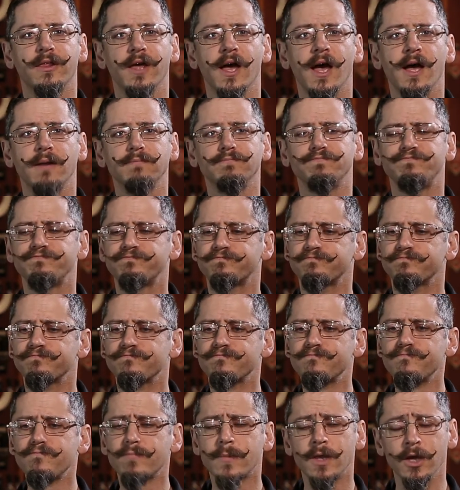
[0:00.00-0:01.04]
that.
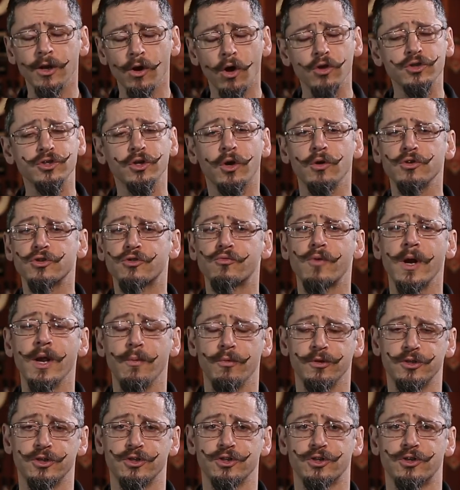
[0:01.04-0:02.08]
It also goes great
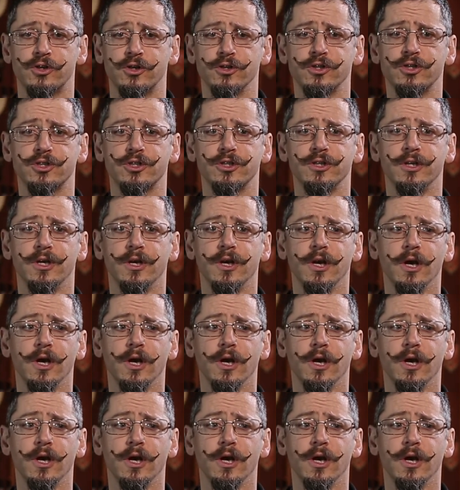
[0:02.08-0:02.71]
with desserts.